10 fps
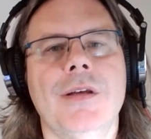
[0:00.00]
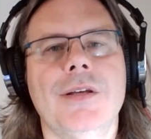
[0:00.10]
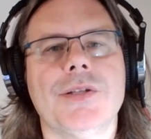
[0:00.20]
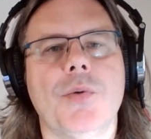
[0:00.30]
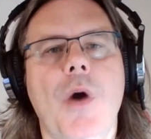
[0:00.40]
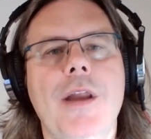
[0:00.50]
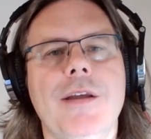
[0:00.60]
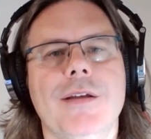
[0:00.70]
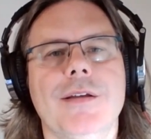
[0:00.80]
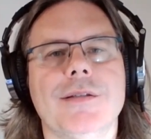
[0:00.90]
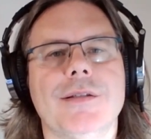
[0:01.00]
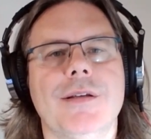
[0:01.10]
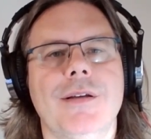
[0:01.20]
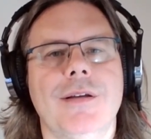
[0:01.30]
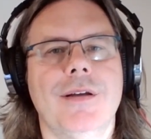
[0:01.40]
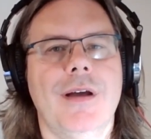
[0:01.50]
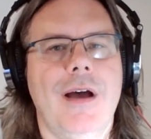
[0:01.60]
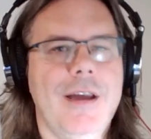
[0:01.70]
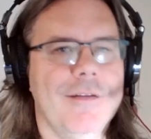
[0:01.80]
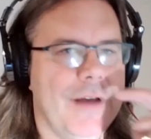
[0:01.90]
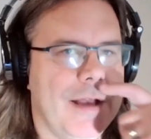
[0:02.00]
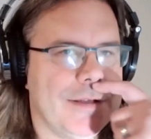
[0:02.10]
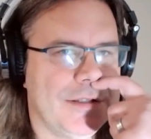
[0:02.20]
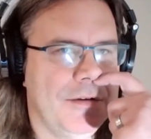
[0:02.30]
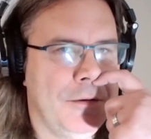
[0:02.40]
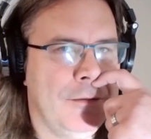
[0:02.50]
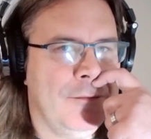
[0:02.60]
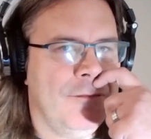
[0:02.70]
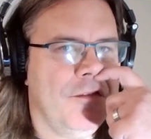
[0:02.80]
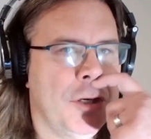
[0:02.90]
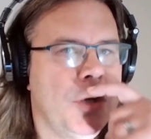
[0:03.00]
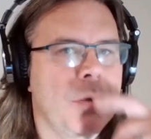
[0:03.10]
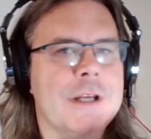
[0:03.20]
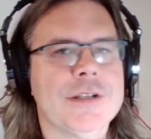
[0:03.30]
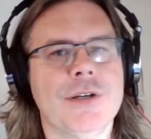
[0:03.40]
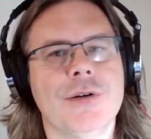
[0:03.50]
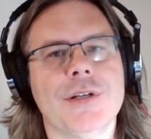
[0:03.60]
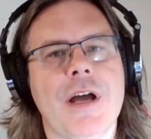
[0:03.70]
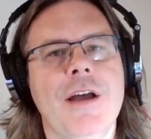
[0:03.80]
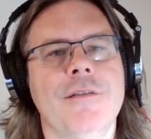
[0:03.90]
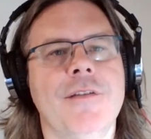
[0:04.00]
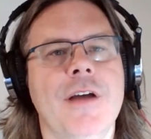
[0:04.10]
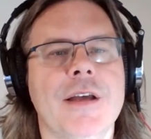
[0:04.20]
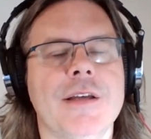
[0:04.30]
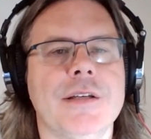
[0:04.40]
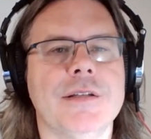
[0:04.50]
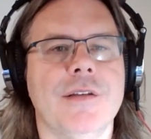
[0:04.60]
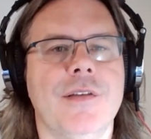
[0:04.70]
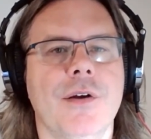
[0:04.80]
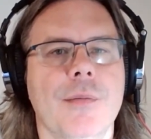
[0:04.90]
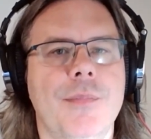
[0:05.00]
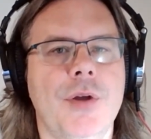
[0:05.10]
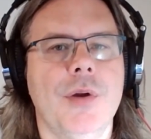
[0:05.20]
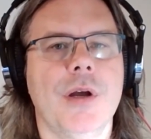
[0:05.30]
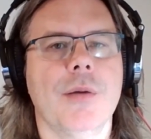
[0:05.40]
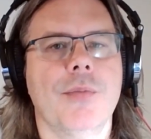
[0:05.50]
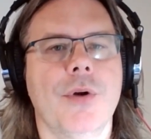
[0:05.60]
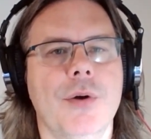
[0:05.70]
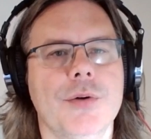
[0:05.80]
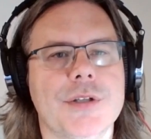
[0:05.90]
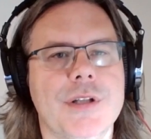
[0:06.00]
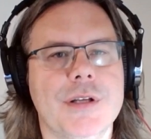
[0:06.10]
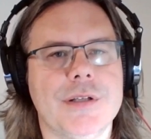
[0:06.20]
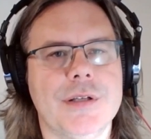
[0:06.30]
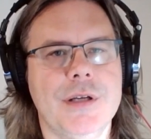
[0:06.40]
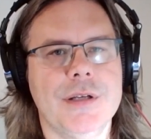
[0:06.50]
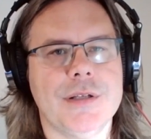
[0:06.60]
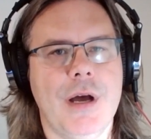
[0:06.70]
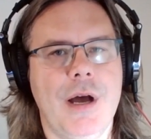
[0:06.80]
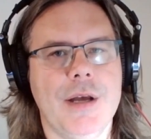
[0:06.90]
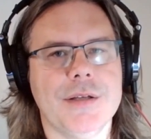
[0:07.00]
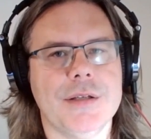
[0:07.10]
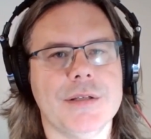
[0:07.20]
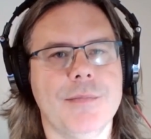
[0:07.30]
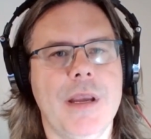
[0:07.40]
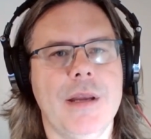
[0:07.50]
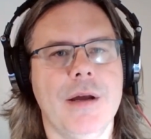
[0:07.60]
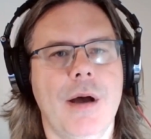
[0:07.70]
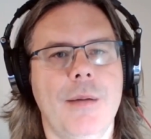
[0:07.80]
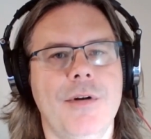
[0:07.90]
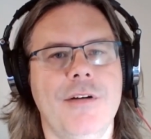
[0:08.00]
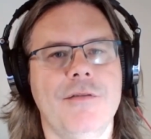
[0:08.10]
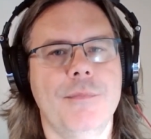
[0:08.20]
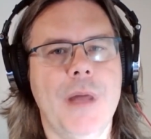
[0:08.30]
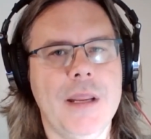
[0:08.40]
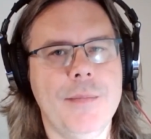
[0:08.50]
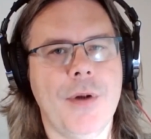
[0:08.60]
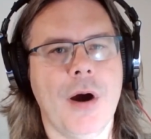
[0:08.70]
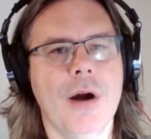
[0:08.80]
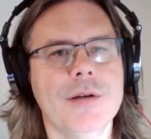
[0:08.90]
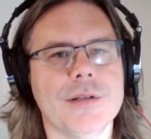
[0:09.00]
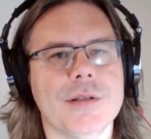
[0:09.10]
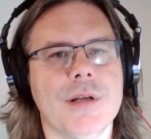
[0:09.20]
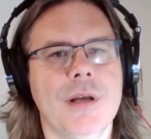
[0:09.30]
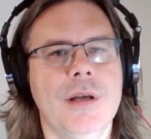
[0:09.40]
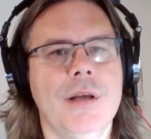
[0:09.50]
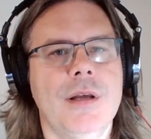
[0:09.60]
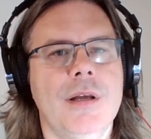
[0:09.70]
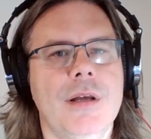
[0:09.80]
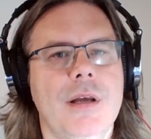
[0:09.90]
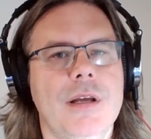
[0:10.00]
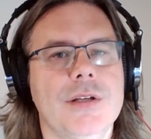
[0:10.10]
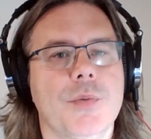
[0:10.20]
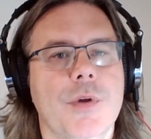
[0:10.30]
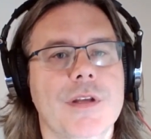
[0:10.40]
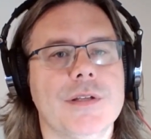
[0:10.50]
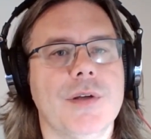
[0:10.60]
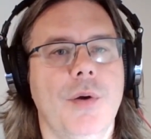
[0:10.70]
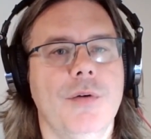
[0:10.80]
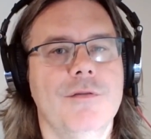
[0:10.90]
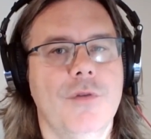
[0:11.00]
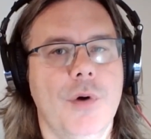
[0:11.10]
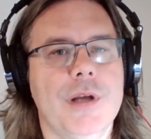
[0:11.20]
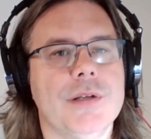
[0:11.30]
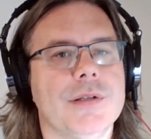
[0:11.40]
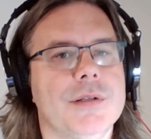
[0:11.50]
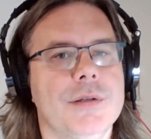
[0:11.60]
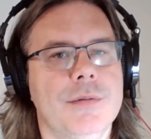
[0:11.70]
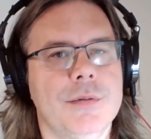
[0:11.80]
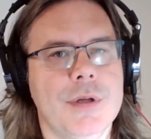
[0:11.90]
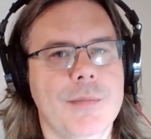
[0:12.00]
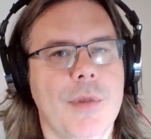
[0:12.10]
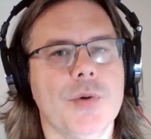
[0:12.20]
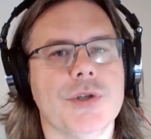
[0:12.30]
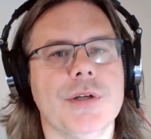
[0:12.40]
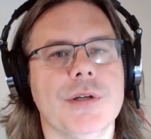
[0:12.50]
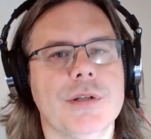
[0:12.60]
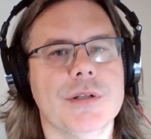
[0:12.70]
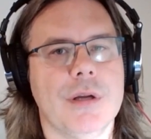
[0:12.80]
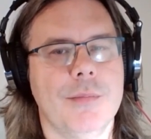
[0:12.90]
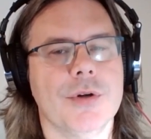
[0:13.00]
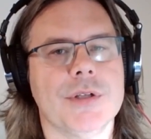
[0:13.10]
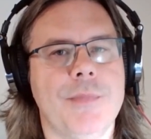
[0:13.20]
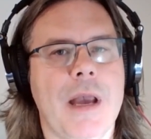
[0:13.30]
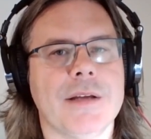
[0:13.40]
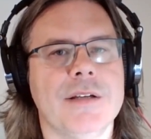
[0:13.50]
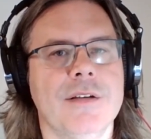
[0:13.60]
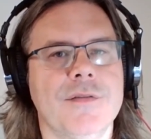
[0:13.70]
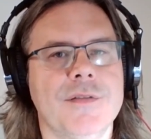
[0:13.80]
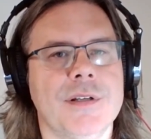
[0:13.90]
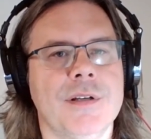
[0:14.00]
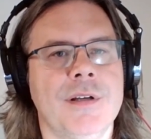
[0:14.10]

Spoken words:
So what is IFS? For new listeners, IFS is a therapeutic approach that sees us as made up of many parts, each with its own voice, emotions, and perspectives.